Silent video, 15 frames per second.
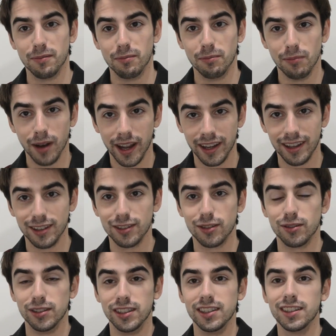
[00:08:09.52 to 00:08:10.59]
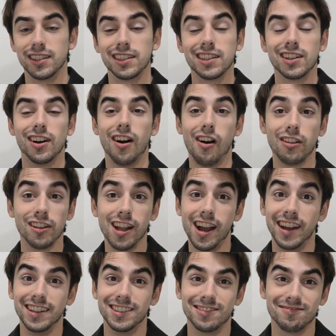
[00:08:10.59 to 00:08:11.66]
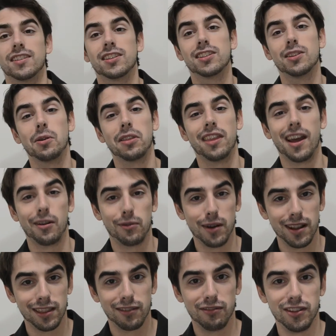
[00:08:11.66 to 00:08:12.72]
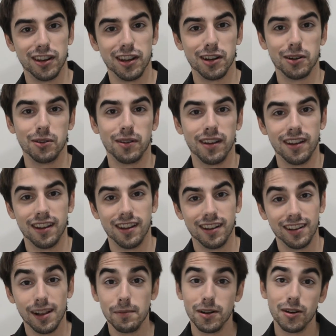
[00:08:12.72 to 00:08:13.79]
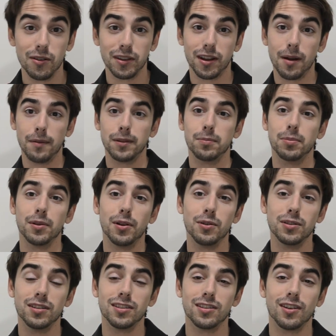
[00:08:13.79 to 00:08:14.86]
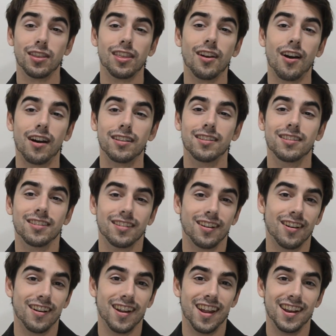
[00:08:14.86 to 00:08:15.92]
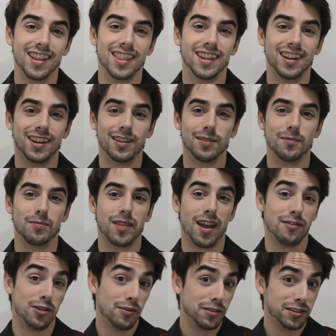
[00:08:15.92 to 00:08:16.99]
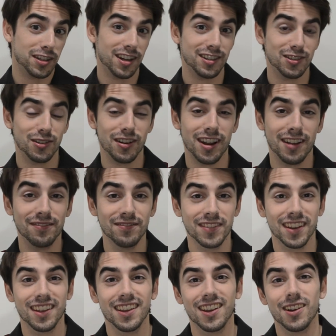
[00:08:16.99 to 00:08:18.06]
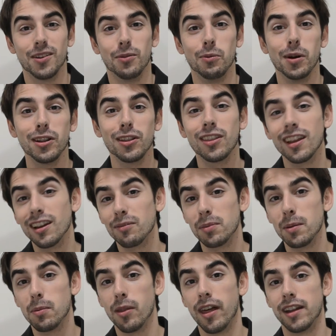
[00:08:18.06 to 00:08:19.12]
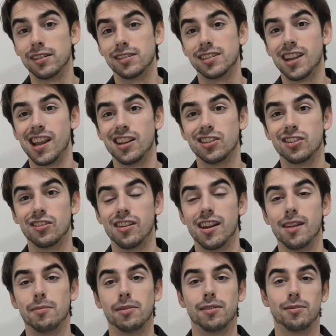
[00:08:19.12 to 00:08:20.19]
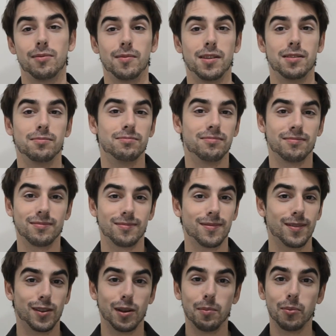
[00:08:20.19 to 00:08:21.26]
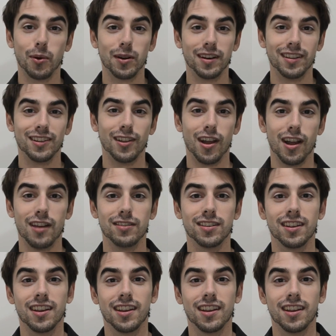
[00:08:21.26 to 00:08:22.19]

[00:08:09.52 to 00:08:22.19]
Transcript: my history online. So with that, rate the video and let me know in the comments below just your thoughts on anything. Have you ever changed your name? What do you think of people that change their names in some point in their lives?